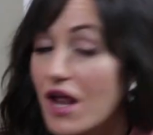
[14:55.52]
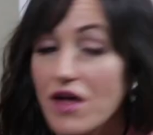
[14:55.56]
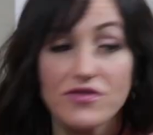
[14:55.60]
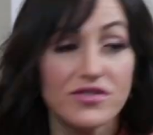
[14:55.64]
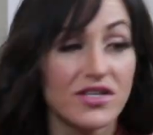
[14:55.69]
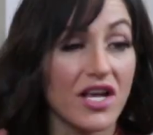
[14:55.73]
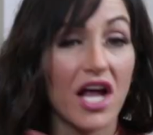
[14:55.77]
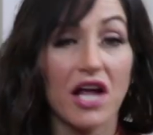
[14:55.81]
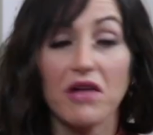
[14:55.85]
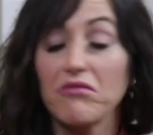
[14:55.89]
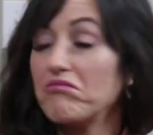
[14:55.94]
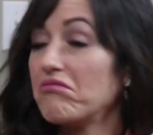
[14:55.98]
And I
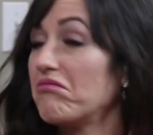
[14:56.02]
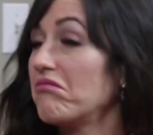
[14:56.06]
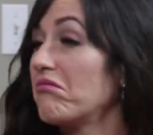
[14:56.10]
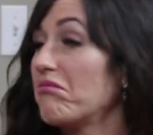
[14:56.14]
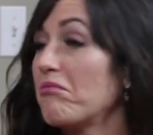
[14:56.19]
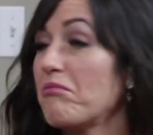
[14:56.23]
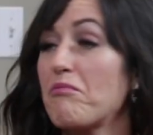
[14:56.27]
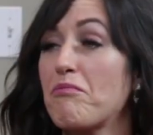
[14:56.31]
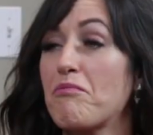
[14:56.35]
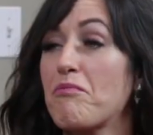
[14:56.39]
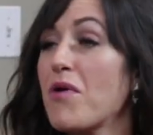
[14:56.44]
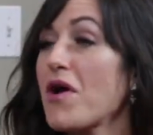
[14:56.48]
was like,
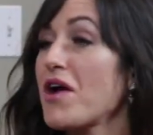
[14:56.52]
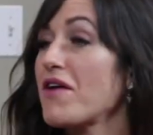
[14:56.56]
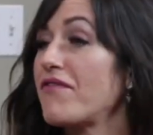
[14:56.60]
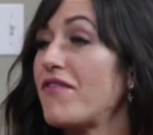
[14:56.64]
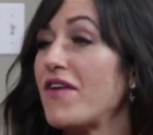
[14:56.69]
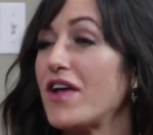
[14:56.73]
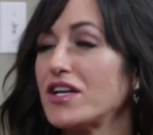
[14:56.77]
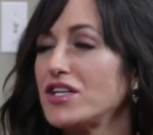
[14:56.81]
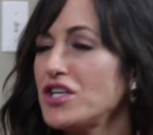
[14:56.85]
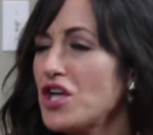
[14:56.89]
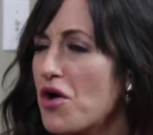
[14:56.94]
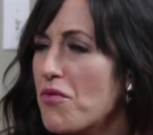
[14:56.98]

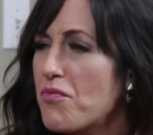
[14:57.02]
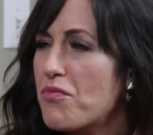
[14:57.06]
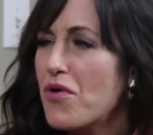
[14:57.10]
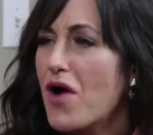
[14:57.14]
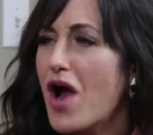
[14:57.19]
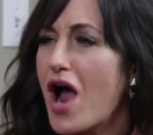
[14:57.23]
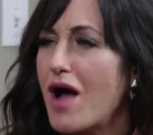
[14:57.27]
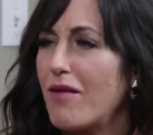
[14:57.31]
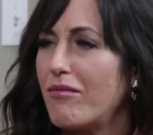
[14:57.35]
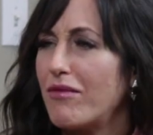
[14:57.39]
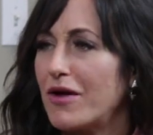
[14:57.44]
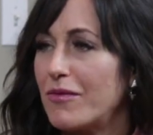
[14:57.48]
perfect, no
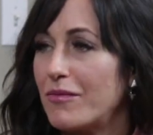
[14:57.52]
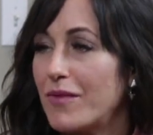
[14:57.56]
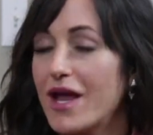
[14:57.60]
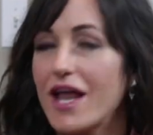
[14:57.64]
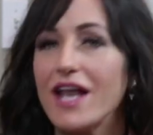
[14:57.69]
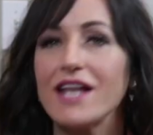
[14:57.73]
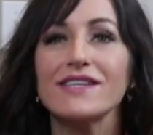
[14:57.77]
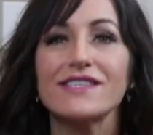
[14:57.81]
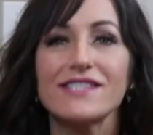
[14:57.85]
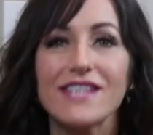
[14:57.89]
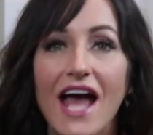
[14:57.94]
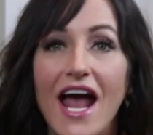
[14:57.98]
problem.
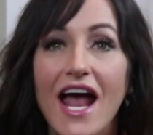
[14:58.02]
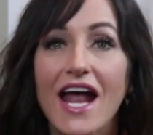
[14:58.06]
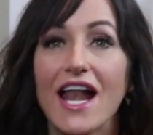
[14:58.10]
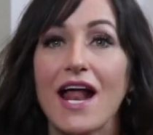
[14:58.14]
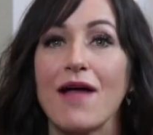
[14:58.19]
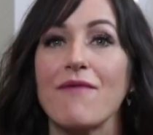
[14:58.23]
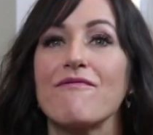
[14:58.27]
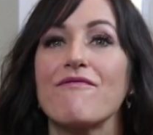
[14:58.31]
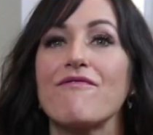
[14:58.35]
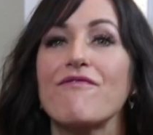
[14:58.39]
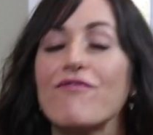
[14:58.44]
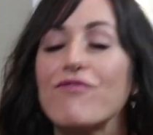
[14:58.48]
Inside,
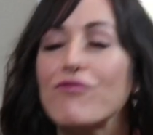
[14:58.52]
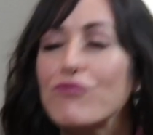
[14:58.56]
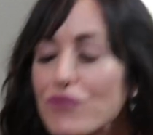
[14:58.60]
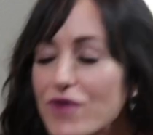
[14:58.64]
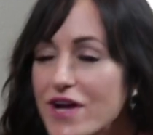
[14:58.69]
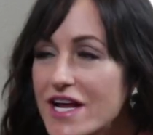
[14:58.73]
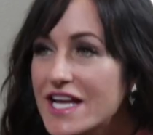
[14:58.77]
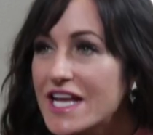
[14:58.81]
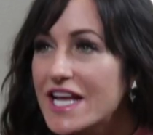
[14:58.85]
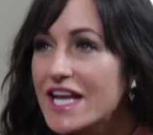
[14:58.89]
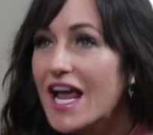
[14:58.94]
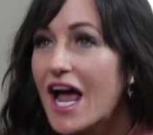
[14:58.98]
I'm
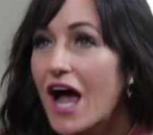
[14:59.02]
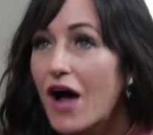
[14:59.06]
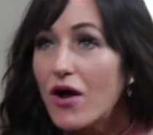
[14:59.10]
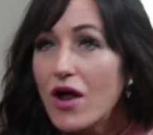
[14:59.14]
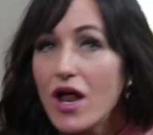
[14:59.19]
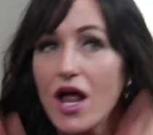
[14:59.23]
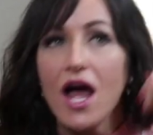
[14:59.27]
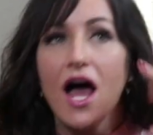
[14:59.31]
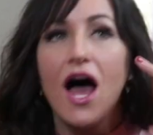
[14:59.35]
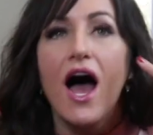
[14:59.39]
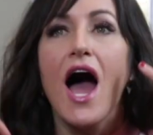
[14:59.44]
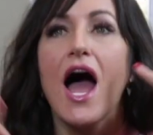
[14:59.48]
freaking
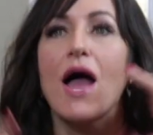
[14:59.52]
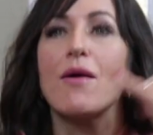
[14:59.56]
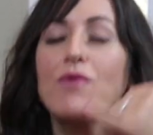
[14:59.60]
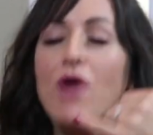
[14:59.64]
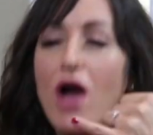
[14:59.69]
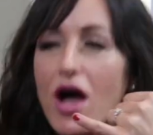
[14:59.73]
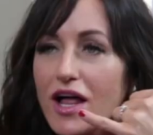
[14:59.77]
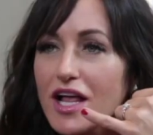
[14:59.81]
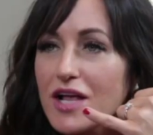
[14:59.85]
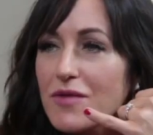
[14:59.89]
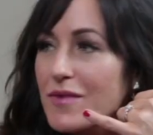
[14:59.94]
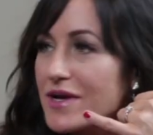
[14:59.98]
out. I'm
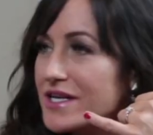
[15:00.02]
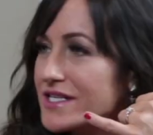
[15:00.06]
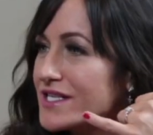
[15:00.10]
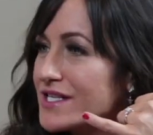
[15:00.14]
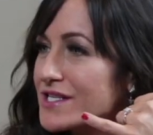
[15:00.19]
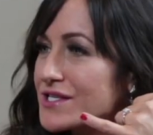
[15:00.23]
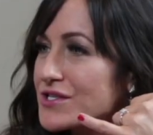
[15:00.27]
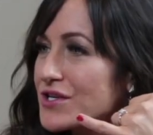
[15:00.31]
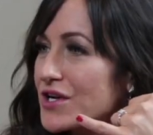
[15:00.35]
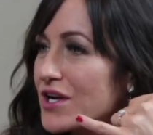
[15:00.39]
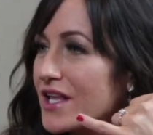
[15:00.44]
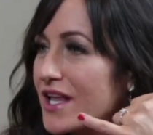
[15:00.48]
calling my
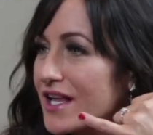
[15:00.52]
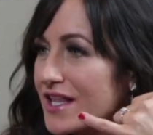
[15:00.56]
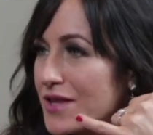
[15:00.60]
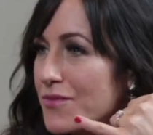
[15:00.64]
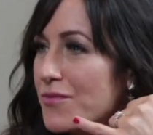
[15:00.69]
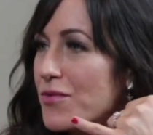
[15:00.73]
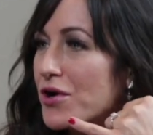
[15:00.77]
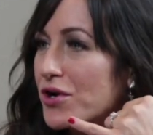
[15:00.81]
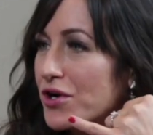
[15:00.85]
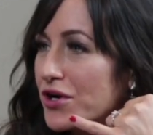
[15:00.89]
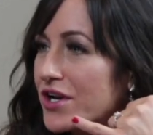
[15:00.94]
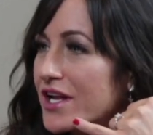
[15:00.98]
sister at
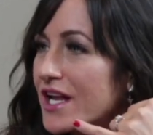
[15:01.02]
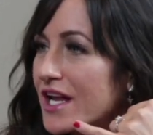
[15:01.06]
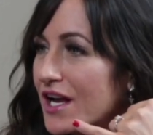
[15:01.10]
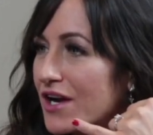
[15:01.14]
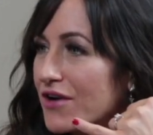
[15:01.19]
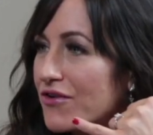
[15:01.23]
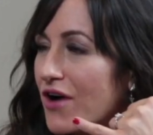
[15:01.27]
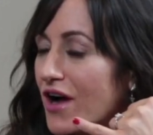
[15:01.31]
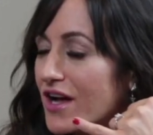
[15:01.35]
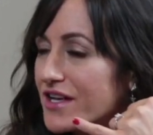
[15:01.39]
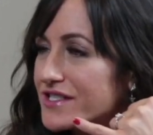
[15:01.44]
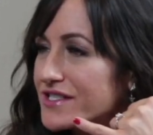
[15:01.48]
the Burger
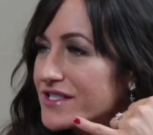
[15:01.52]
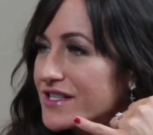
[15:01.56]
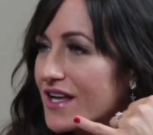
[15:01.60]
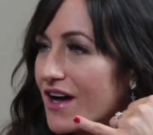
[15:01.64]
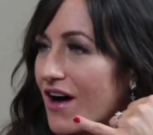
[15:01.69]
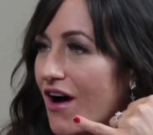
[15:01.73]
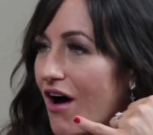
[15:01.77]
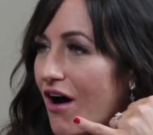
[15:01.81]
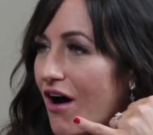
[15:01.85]
King across the